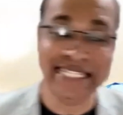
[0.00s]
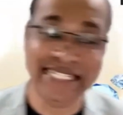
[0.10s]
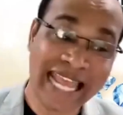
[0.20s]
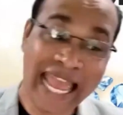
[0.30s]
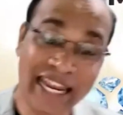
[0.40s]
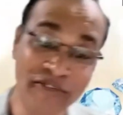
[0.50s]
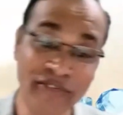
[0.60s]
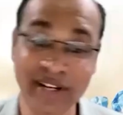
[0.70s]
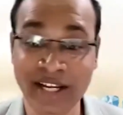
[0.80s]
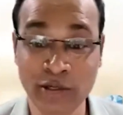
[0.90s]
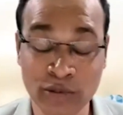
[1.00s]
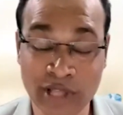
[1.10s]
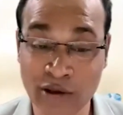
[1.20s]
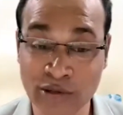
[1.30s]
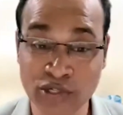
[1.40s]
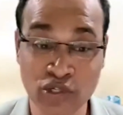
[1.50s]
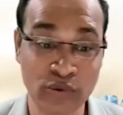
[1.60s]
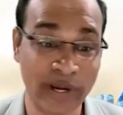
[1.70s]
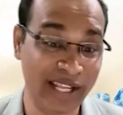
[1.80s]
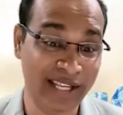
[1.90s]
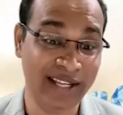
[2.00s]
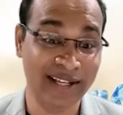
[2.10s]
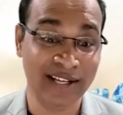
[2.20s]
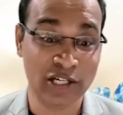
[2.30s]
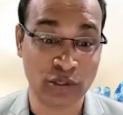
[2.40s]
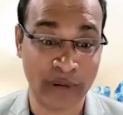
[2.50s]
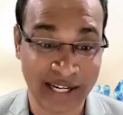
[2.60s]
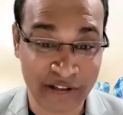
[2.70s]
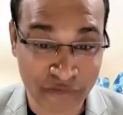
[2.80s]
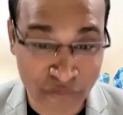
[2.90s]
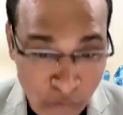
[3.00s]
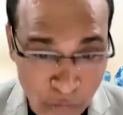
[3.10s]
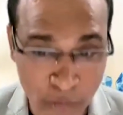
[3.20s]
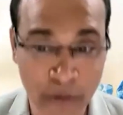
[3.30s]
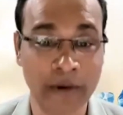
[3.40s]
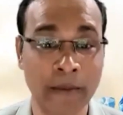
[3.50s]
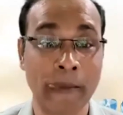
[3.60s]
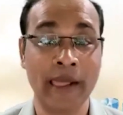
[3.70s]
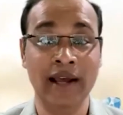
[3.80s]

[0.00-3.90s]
January 2024.